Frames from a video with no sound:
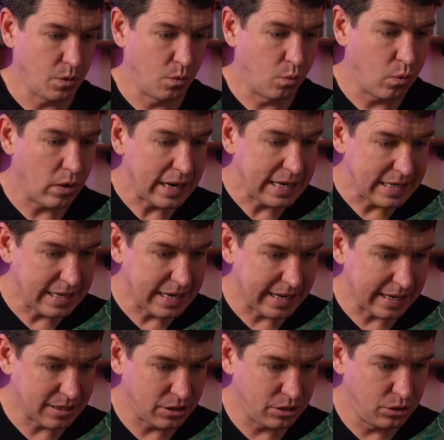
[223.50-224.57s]
Right
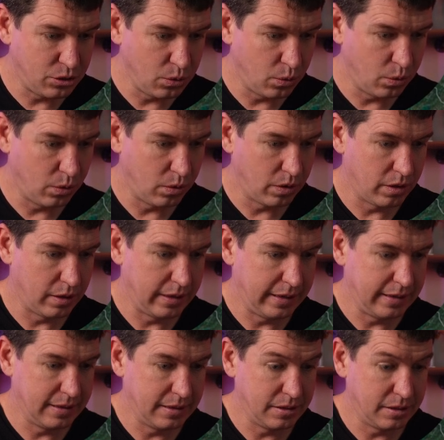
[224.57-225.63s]
next door
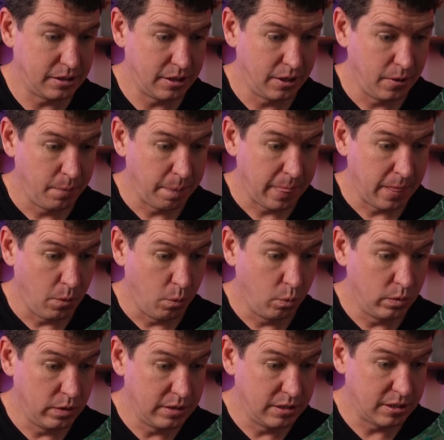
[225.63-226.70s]
is
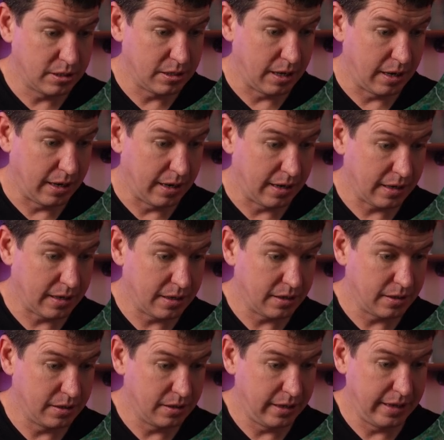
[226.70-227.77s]
Woodstock,
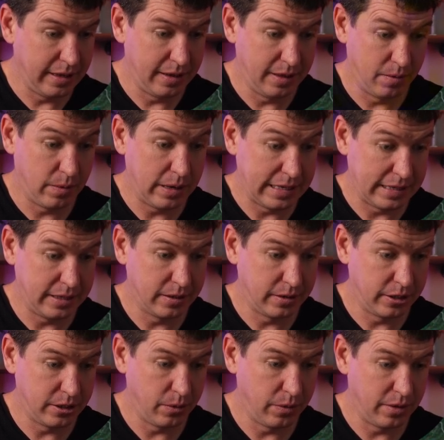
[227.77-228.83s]
and right
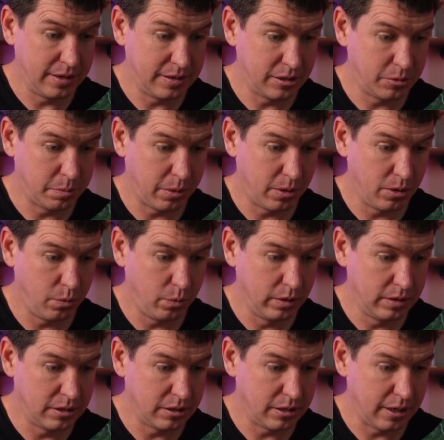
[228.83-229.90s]
here, this is part of
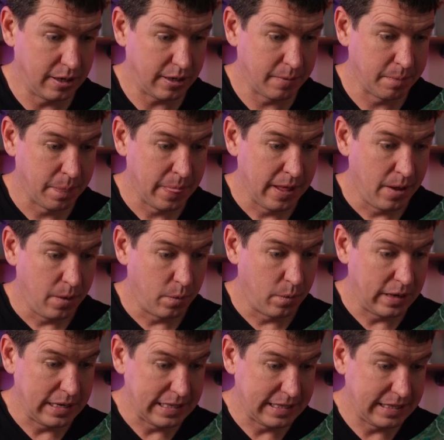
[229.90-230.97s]
Woodstock.
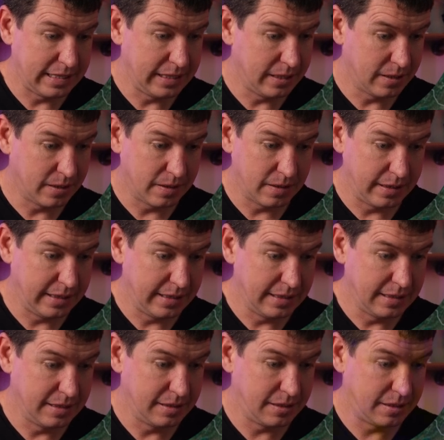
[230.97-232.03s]
Right here
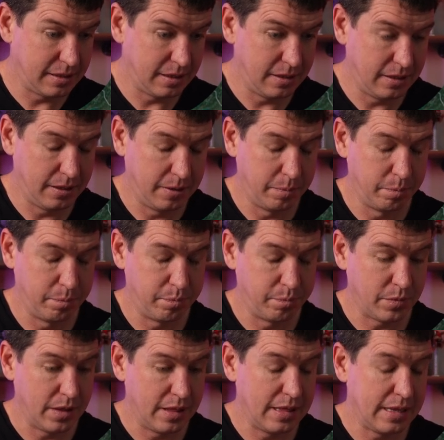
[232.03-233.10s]
is
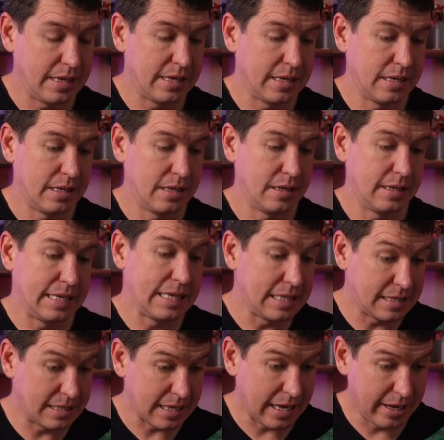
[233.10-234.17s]
the
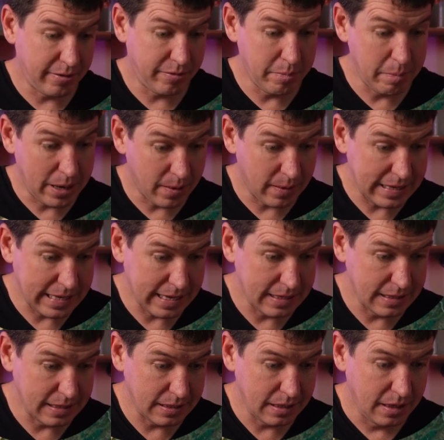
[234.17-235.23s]
east side of
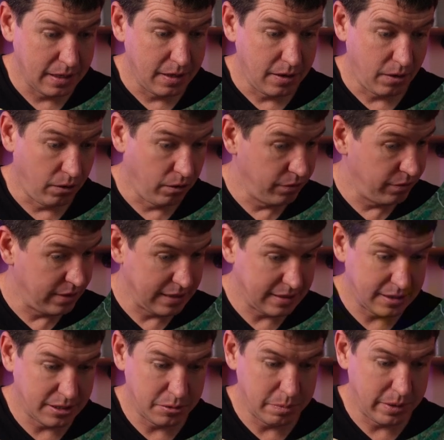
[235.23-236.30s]
Marietta. All of
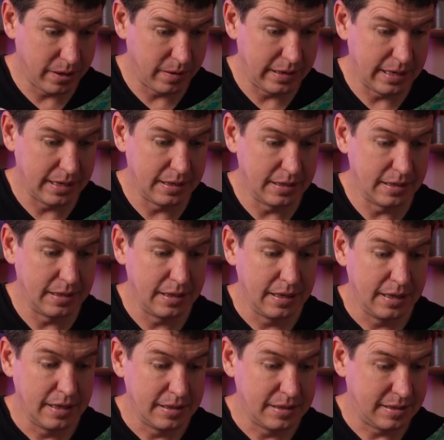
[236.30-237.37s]
this is Marietta.
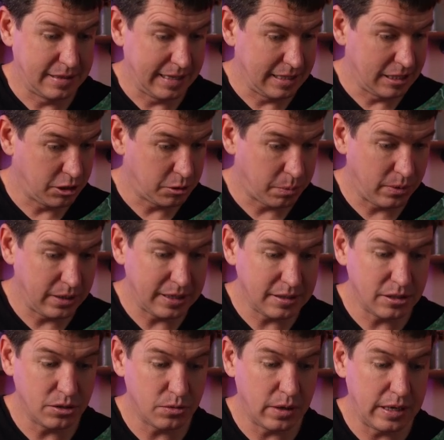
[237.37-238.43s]
Sandy
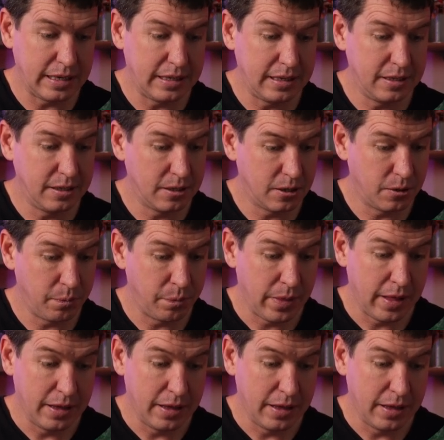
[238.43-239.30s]
Springs is right here.